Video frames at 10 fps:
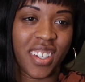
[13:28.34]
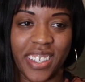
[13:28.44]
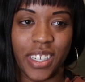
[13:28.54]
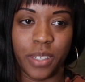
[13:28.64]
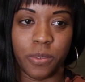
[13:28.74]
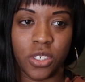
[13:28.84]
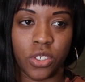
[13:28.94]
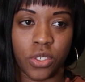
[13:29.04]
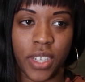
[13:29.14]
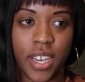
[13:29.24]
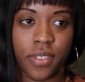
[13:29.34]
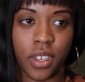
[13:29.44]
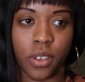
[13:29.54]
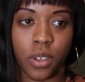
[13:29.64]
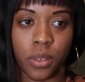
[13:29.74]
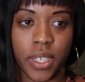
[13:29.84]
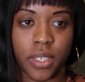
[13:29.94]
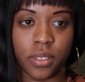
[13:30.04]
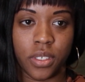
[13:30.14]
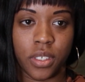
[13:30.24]
Damn, just drown the girl, why
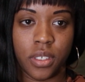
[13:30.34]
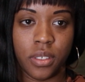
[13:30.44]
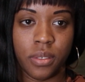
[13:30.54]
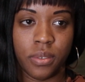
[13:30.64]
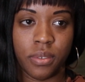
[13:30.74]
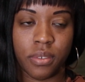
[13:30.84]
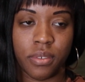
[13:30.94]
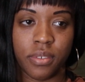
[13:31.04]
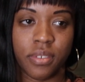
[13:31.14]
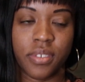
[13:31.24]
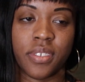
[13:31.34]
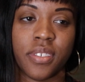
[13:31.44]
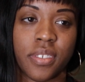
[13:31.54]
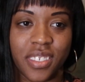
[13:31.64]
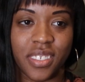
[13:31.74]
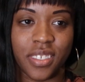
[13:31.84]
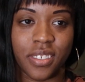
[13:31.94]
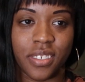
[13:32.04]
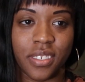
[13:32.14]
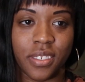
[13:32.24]
don't you?
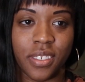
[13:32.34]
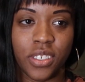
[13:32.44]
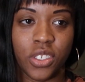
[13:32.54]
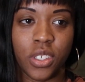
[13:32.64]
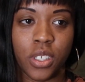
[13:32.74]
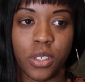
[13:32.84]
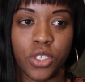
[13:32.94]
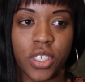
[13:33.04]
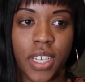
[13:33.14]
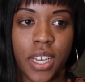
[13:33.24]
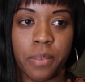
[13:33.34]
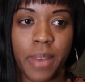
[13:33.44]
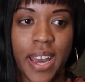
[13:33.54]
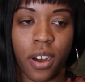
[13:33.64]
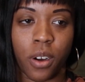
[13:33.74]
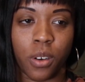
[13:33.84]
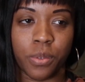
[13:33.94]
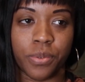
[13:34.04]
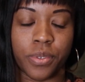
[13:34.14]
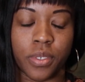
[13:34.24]
Why don't you close your damn
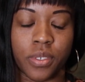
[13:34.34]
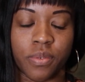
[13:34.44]
mouth?